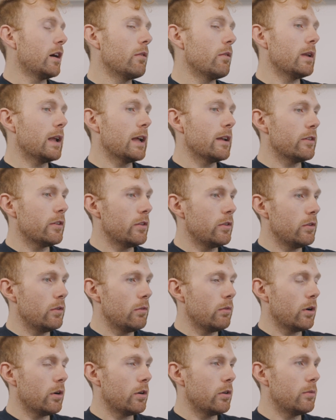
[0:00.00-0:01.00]
land and
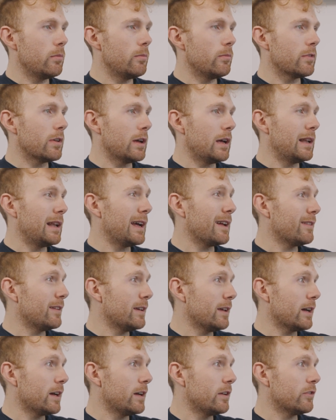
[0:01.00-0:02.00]
new homes,
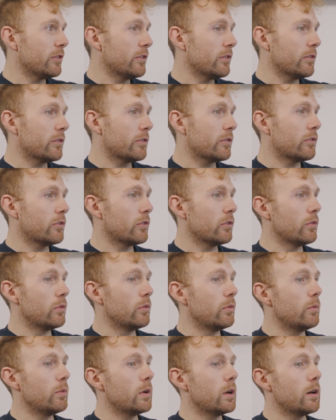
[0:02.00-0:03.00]
letting agents
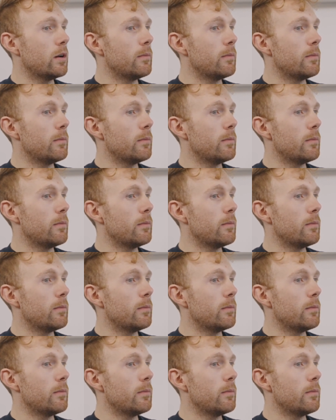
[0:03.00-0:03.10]
to